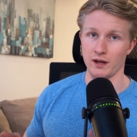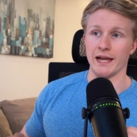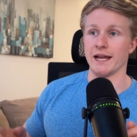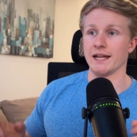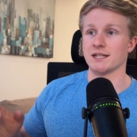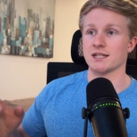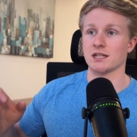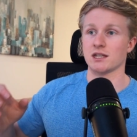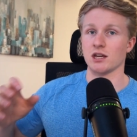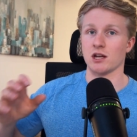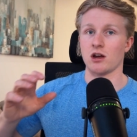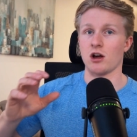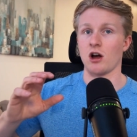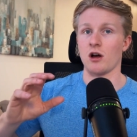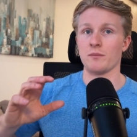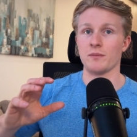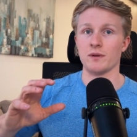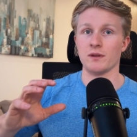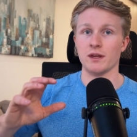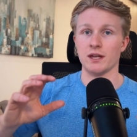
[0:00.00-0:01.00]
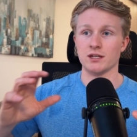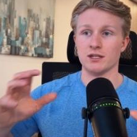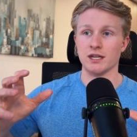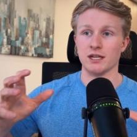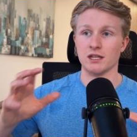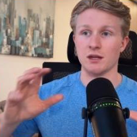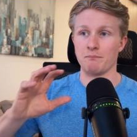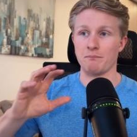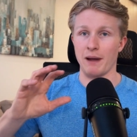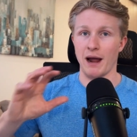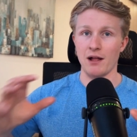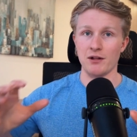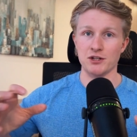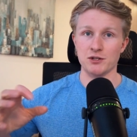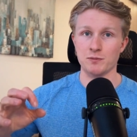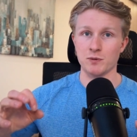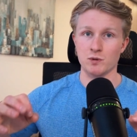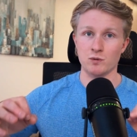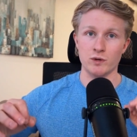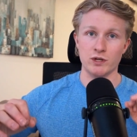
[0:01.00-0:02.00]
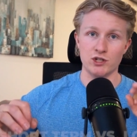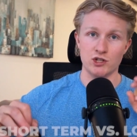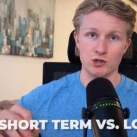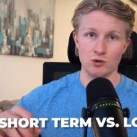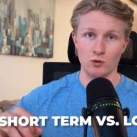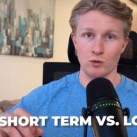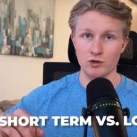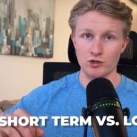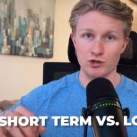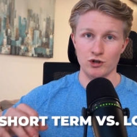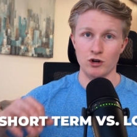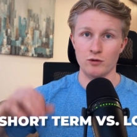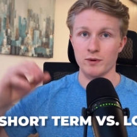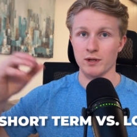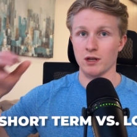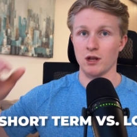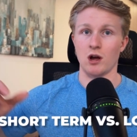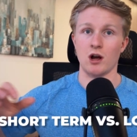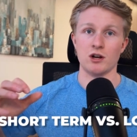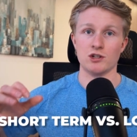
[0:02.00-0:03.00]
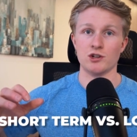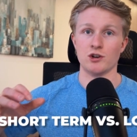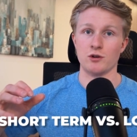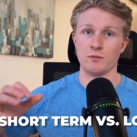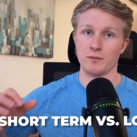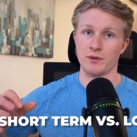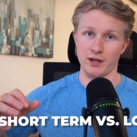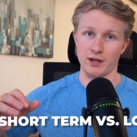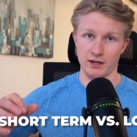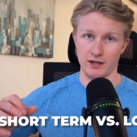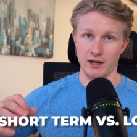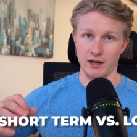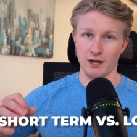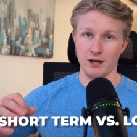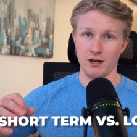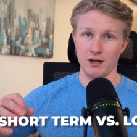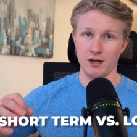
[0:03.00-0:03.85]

It's the com it's like the balance between short-term and long-term thinking,